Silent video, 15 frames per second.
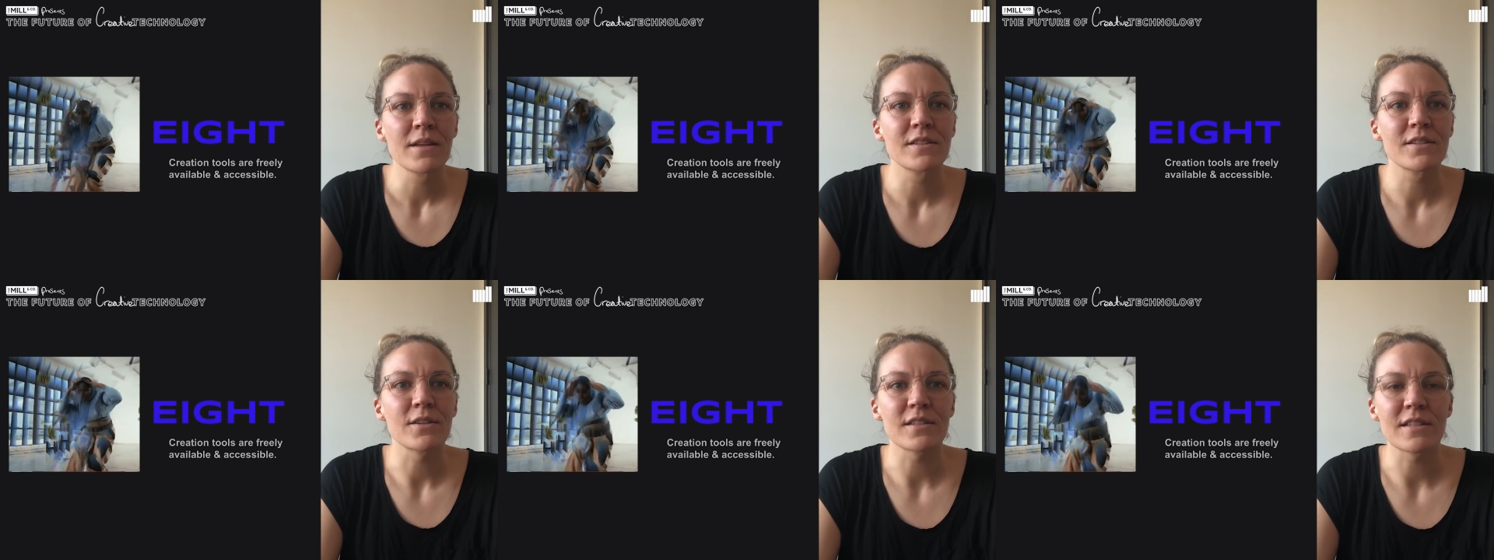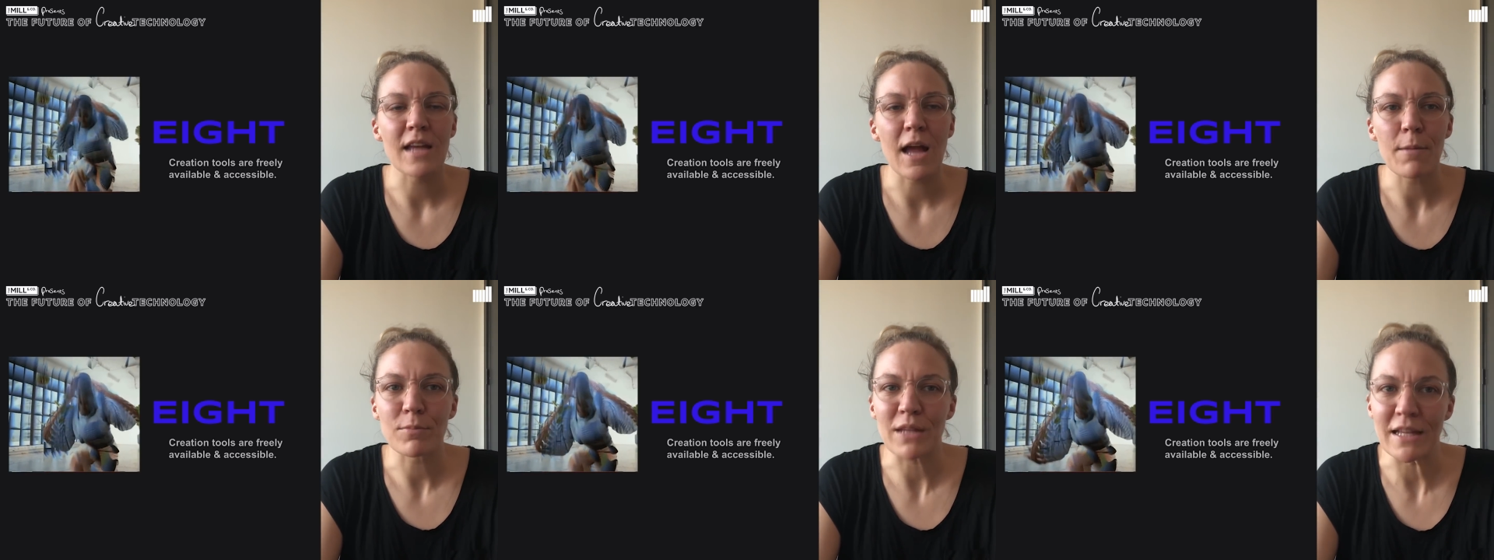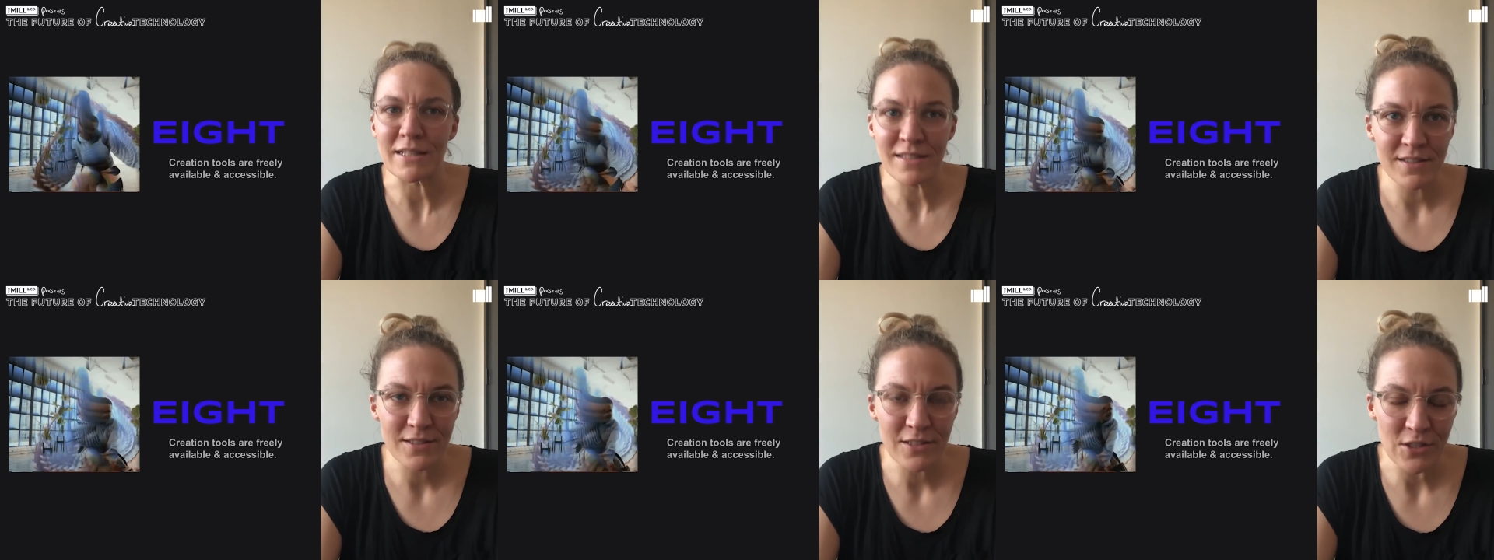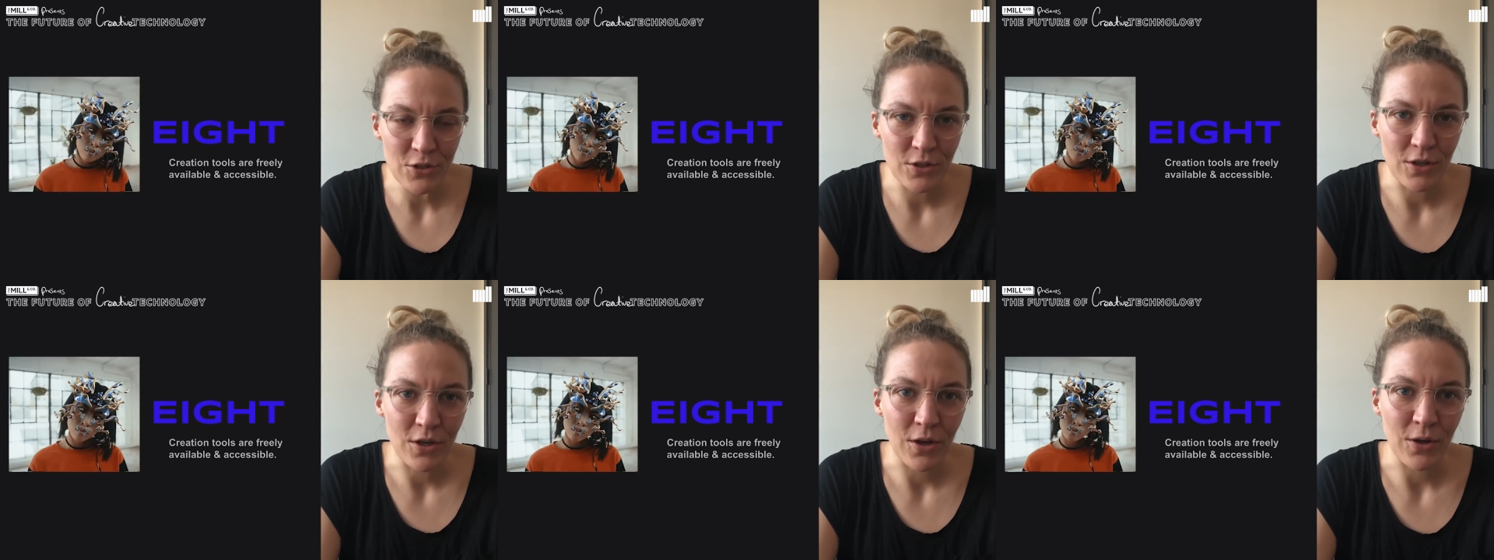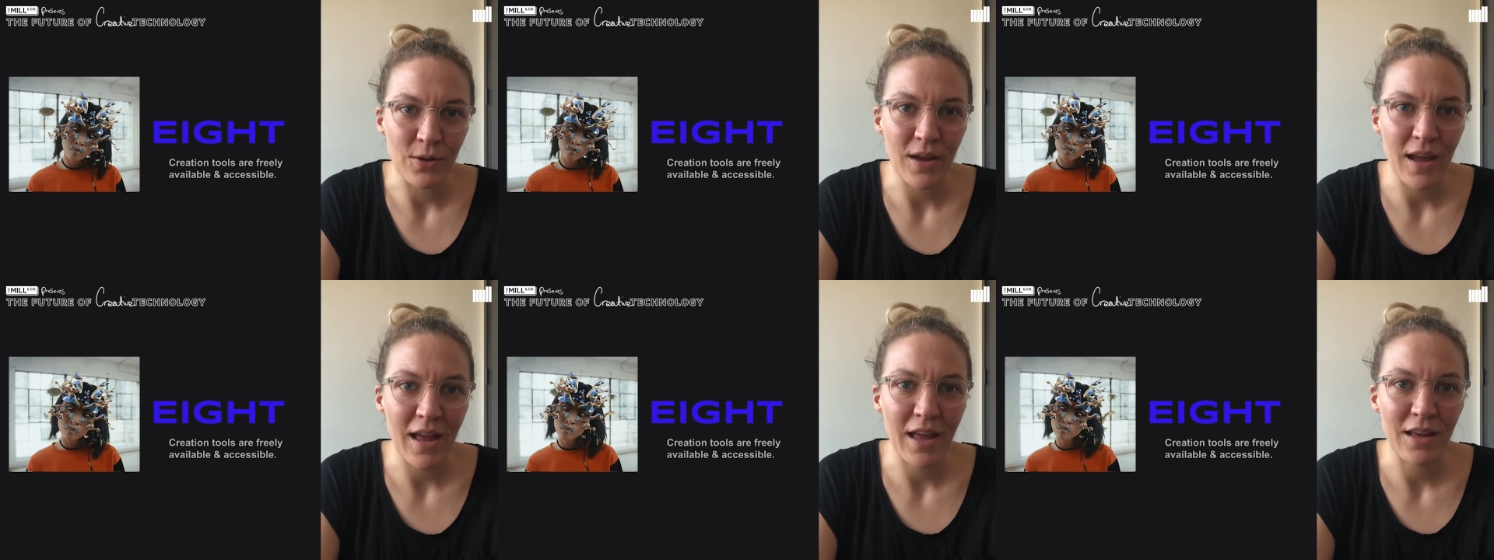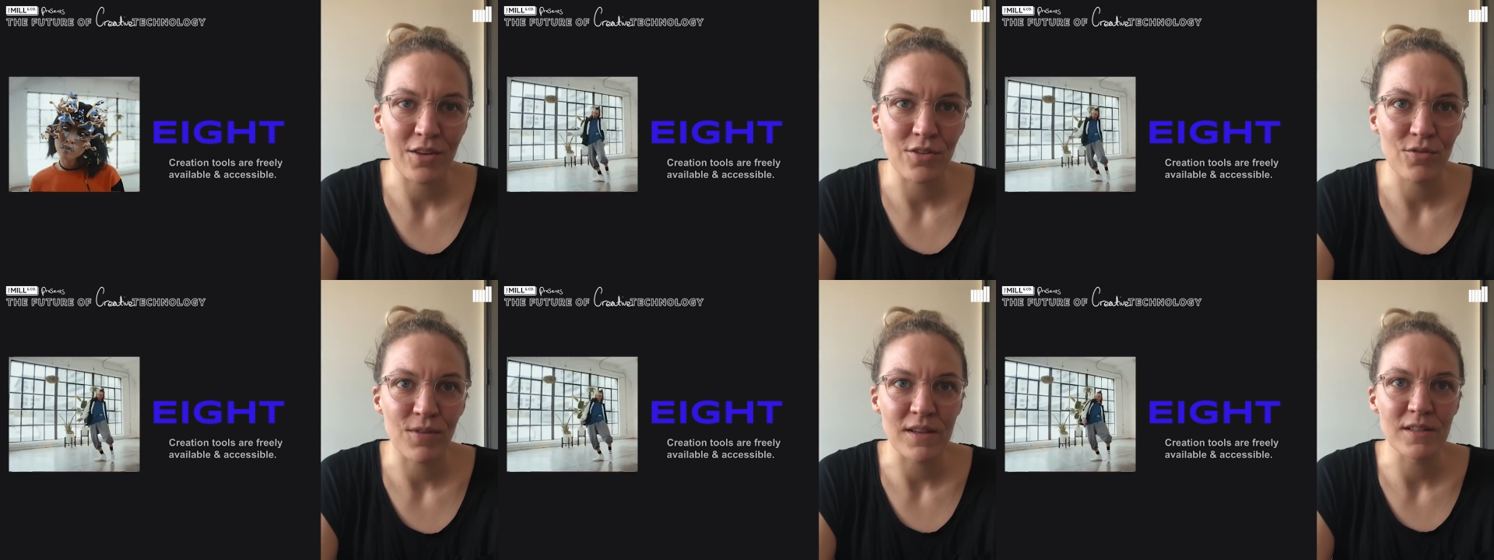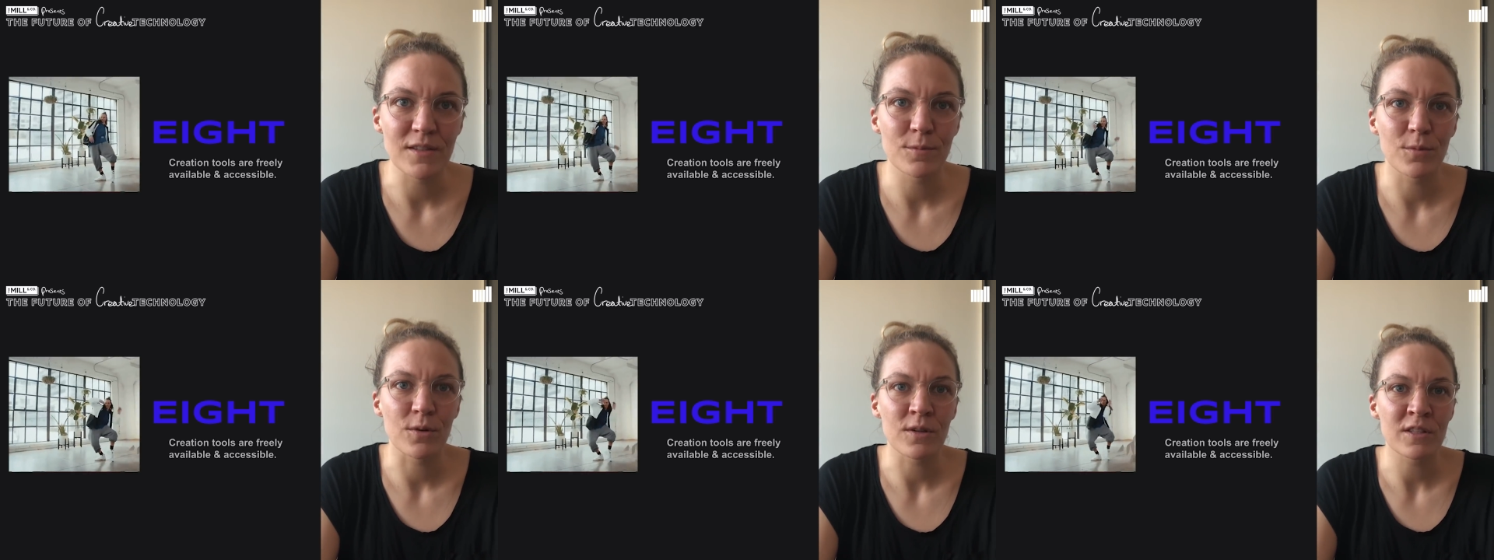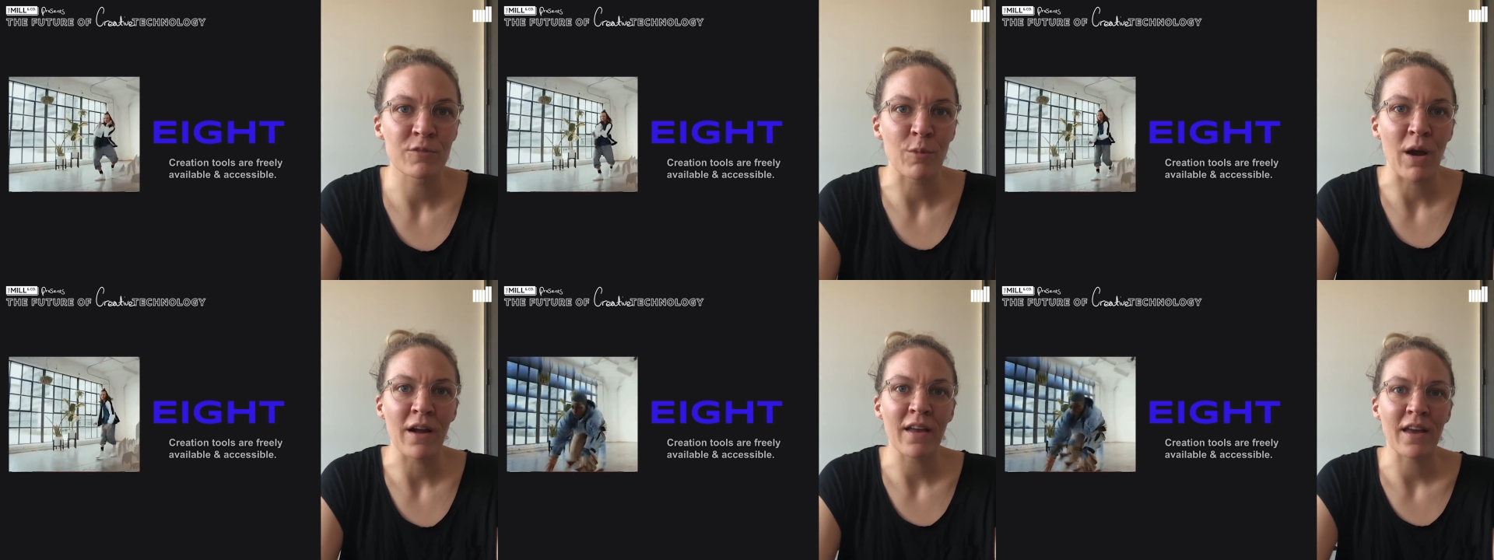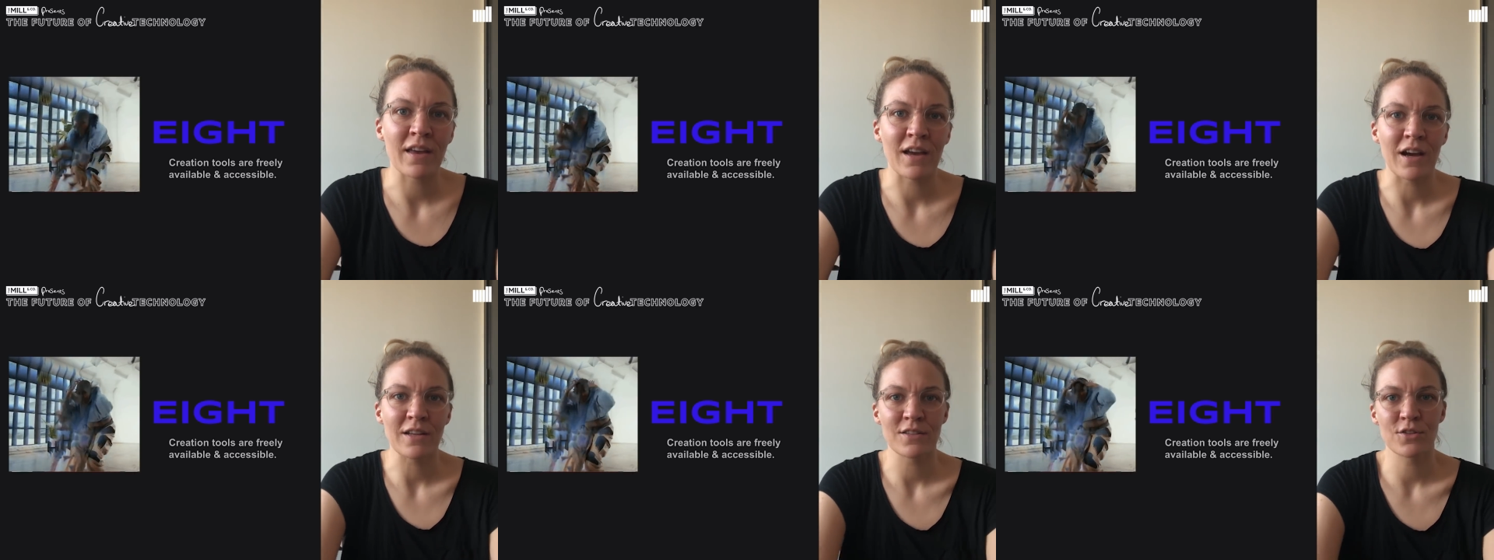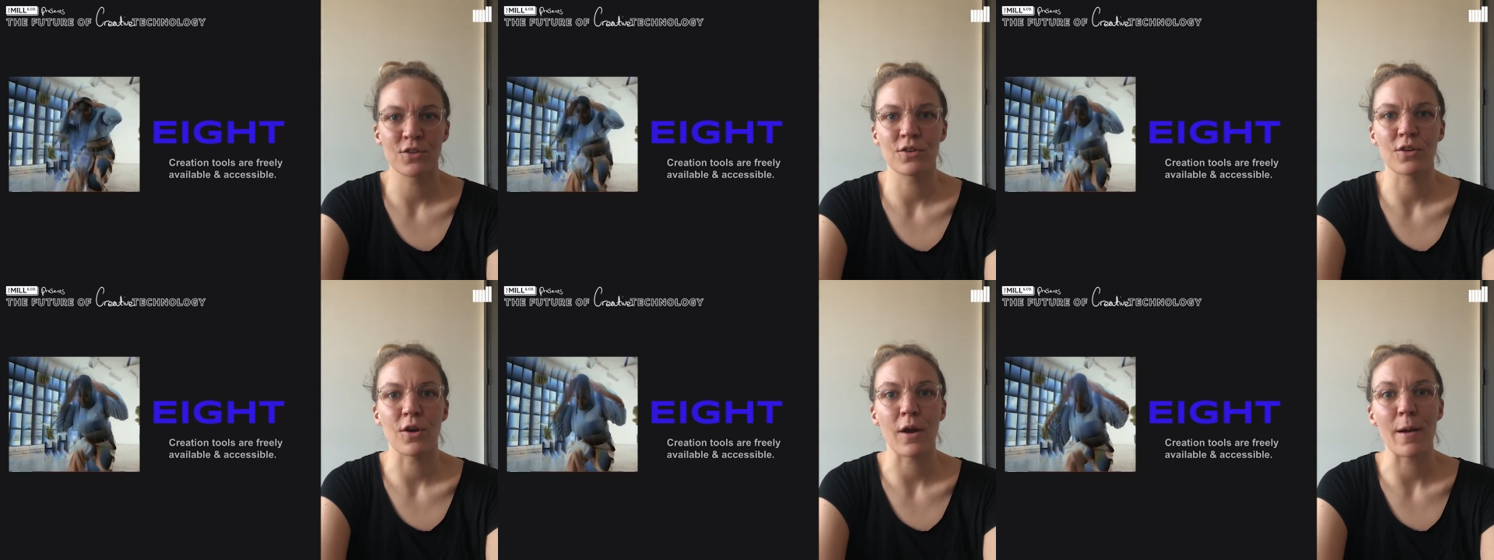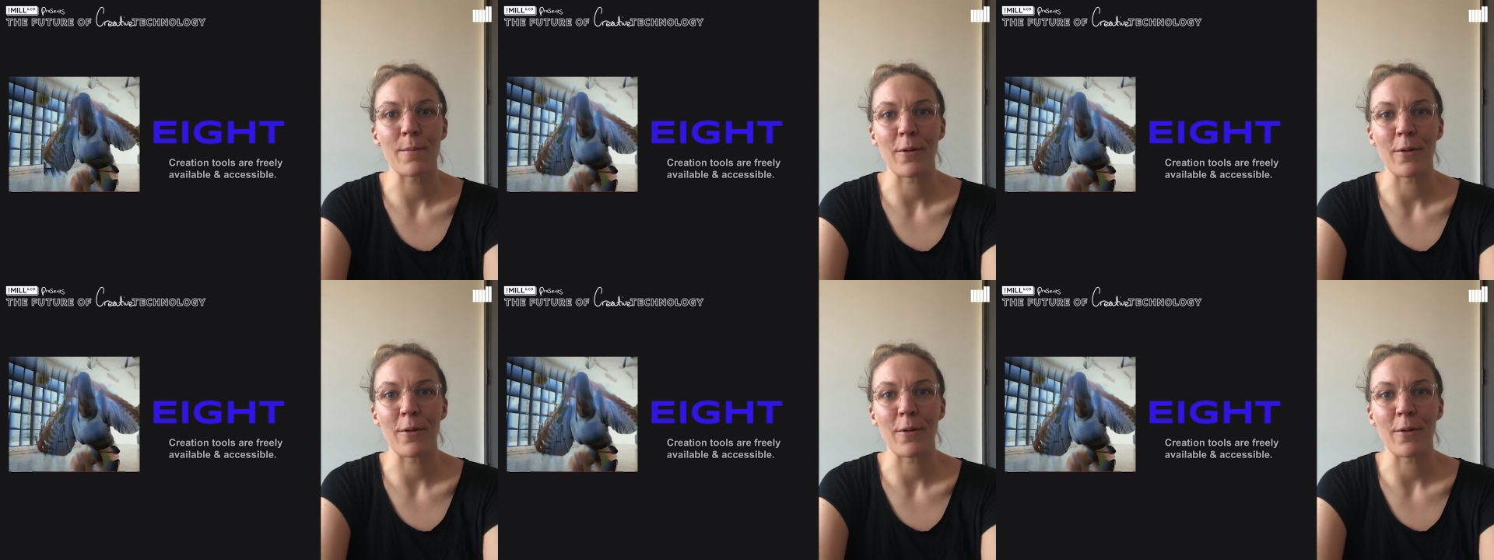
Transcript: So Snap Lens Studio and Facebook Spark AR Studio are